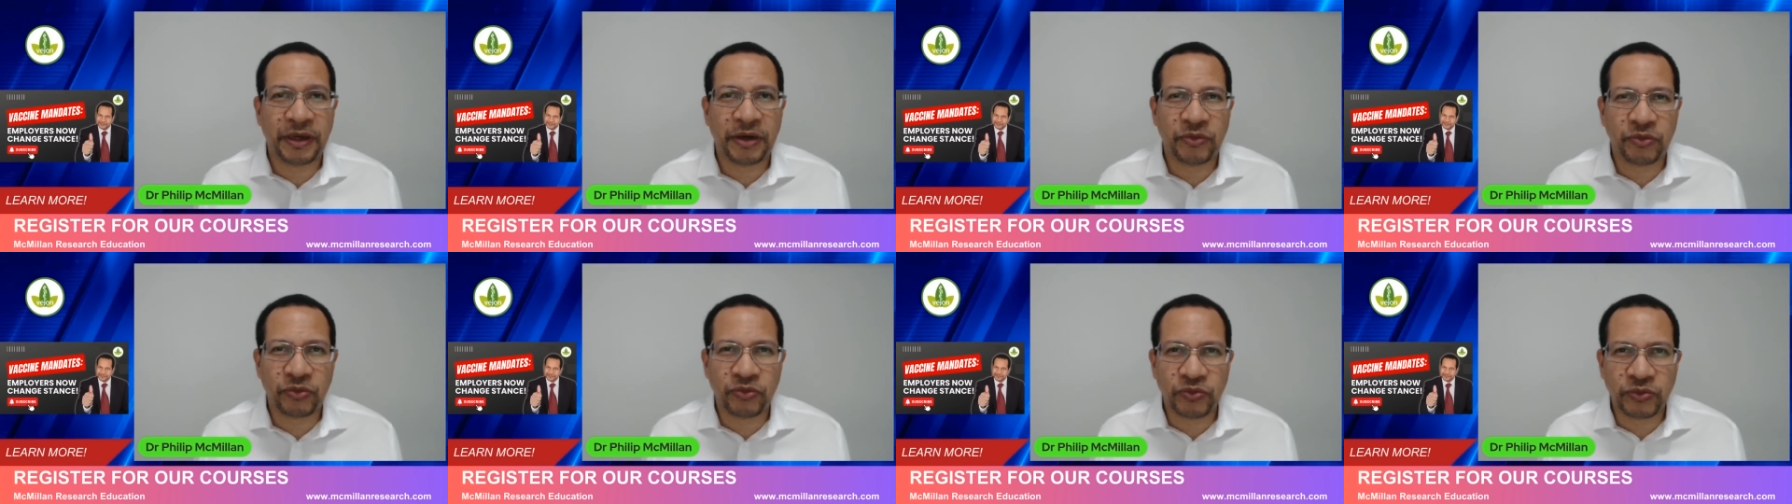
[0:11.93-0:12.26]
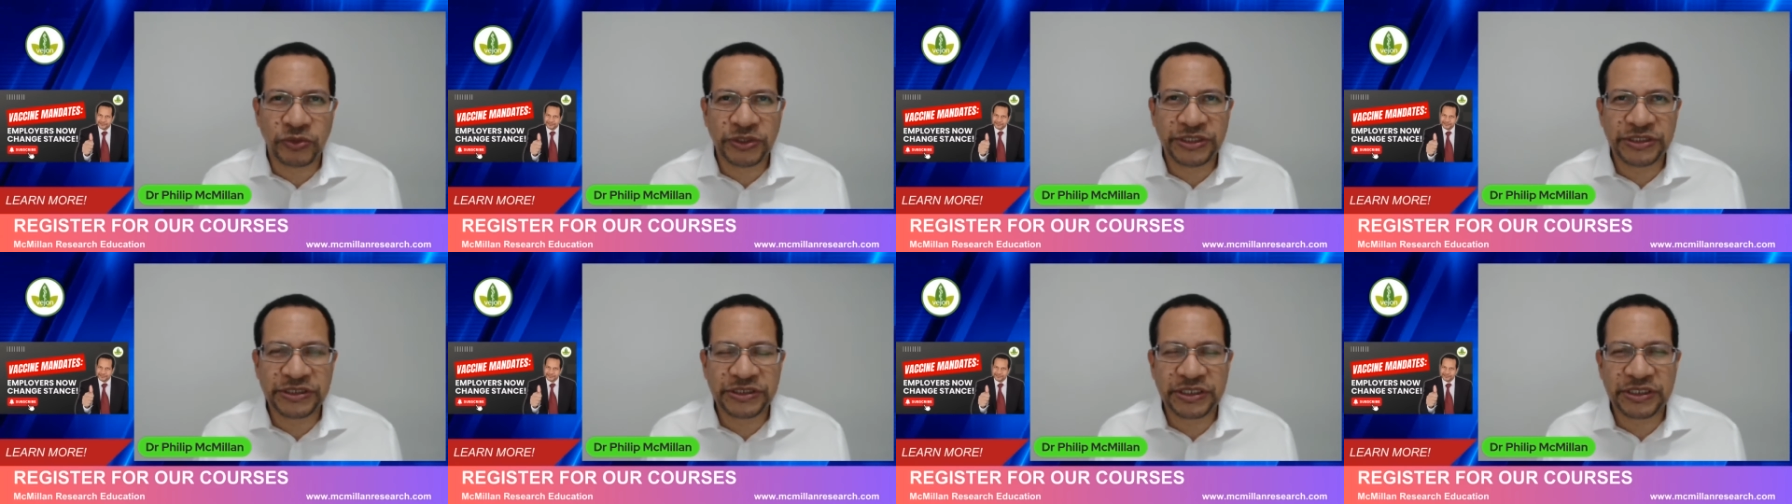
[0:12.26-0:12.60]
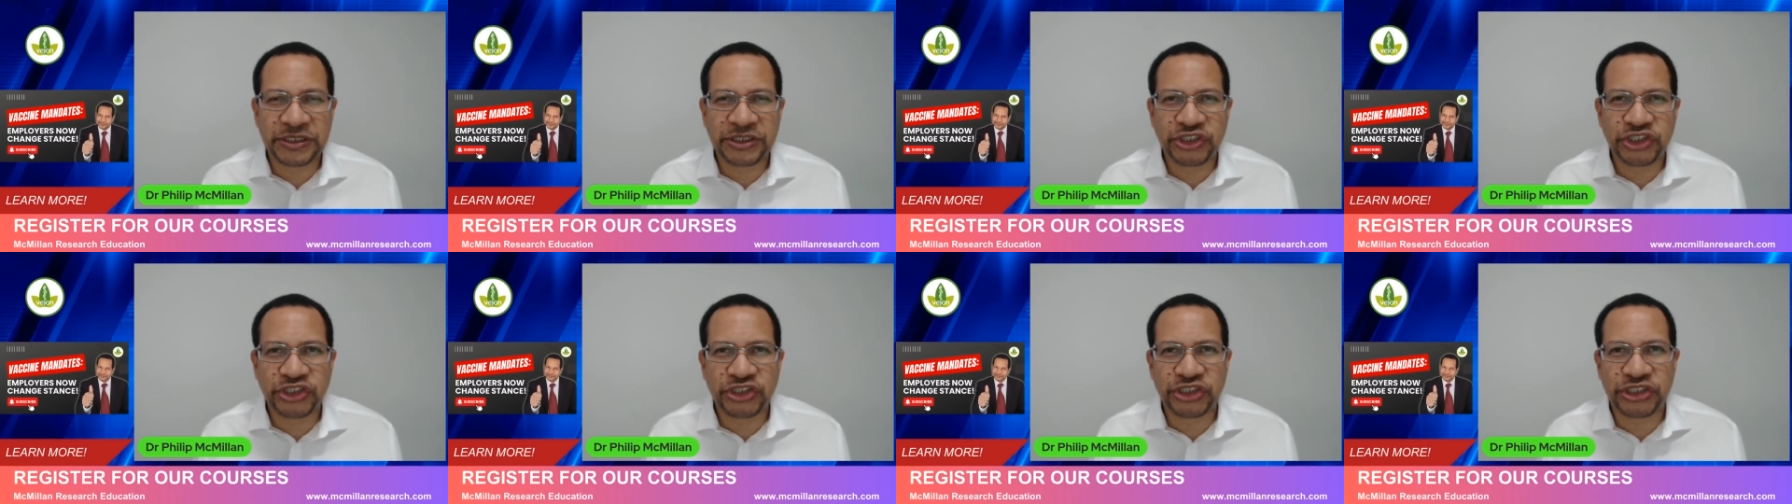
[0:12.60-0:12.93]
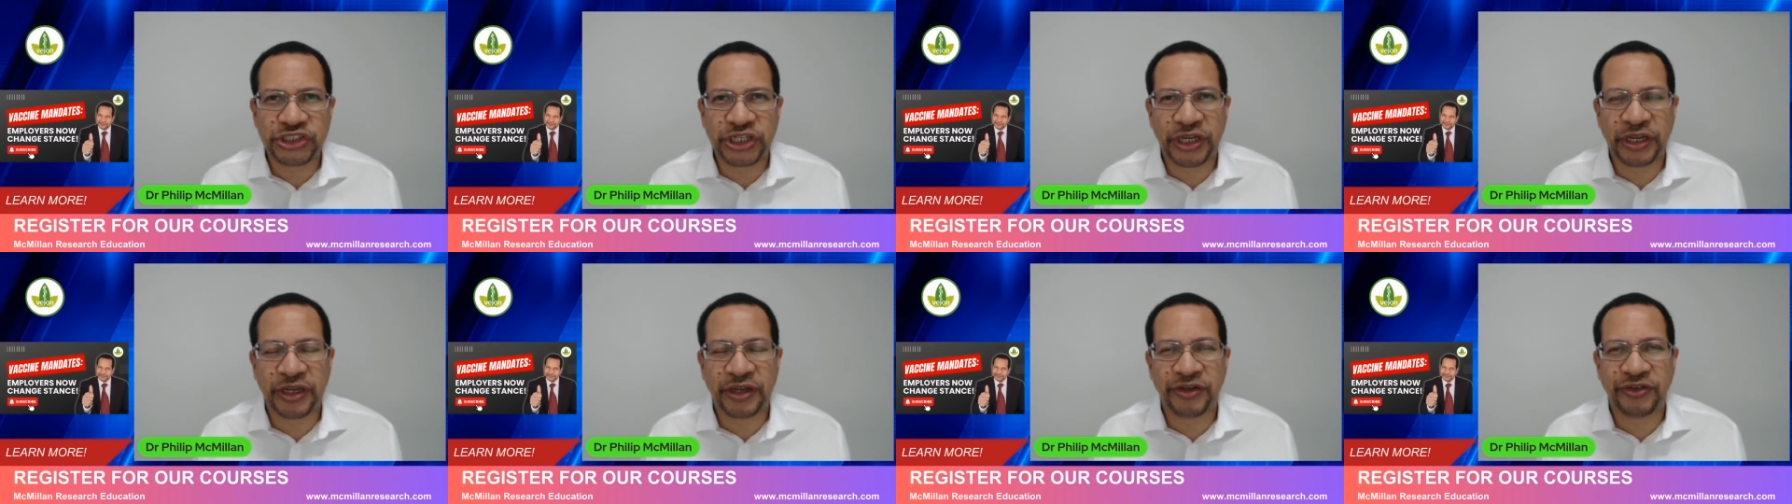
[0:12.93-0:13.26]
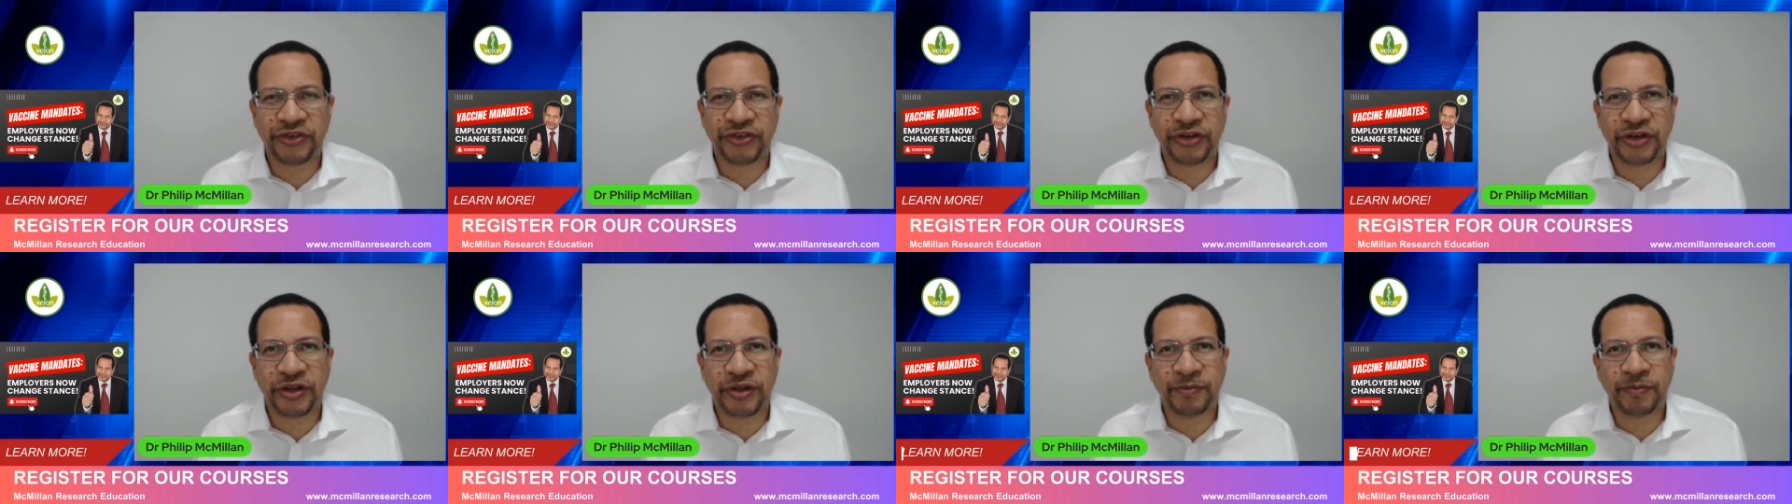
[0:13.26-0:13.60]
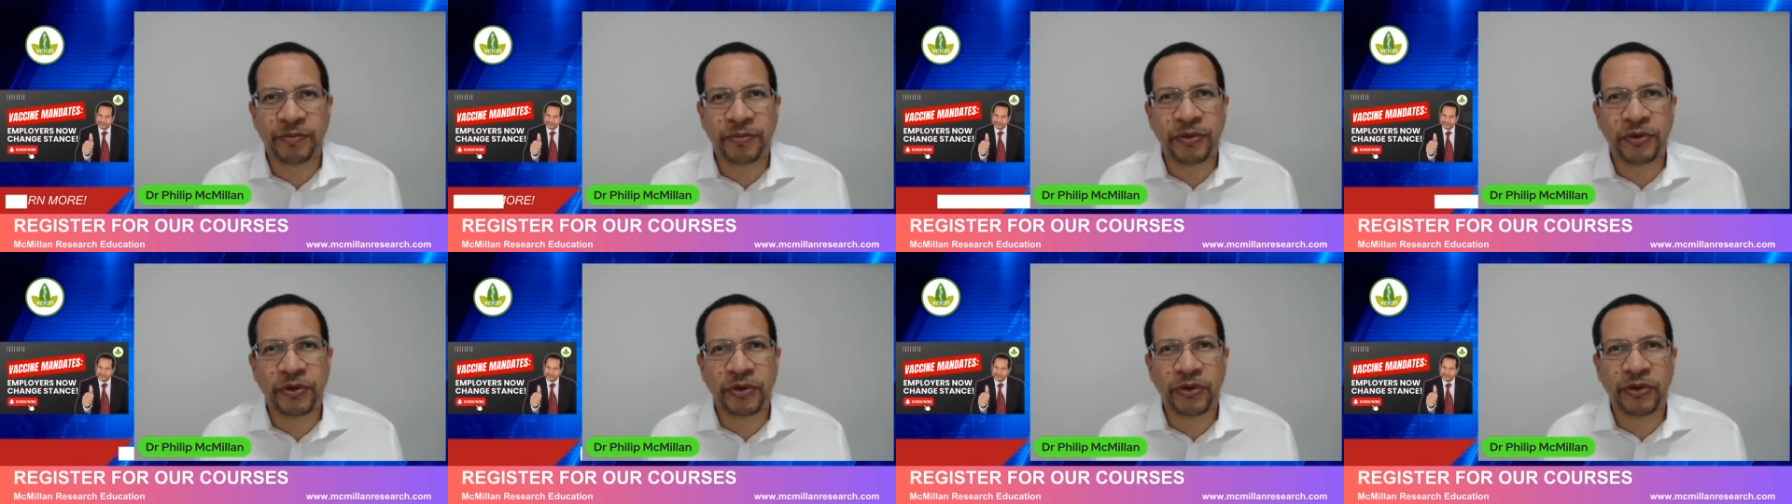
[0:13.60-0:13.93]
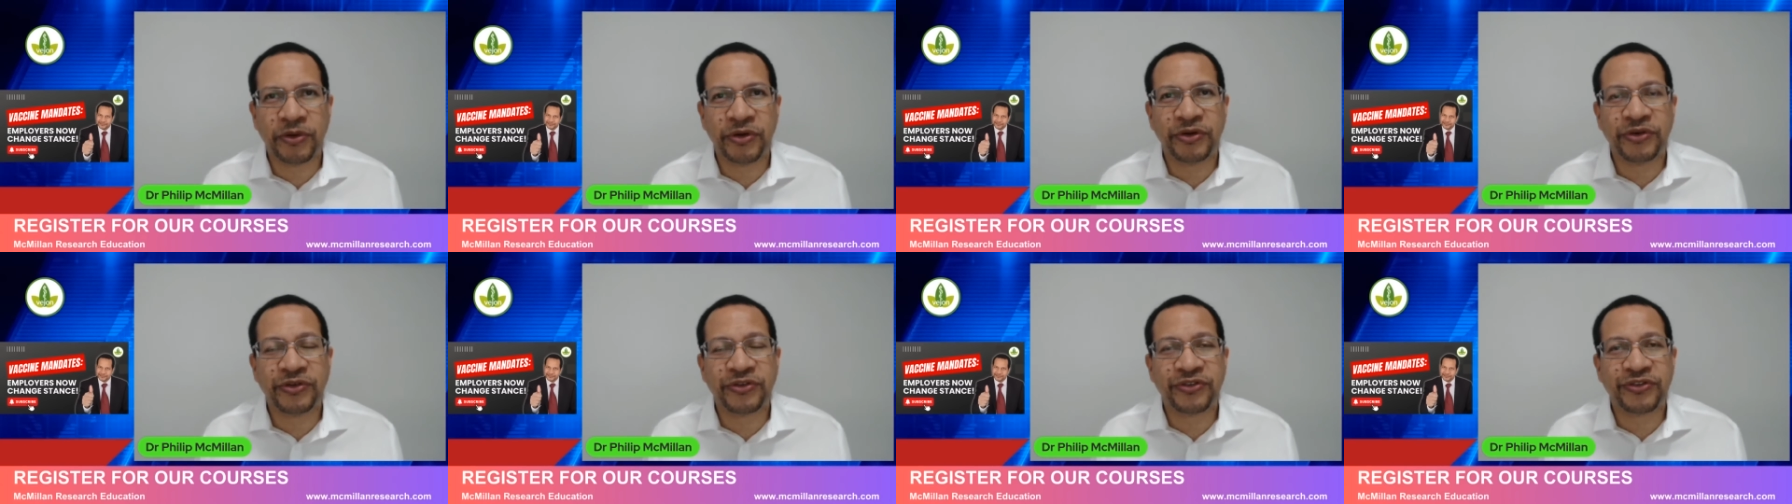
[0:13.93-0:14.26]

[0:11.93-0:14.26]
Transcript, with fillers: a recent change in employer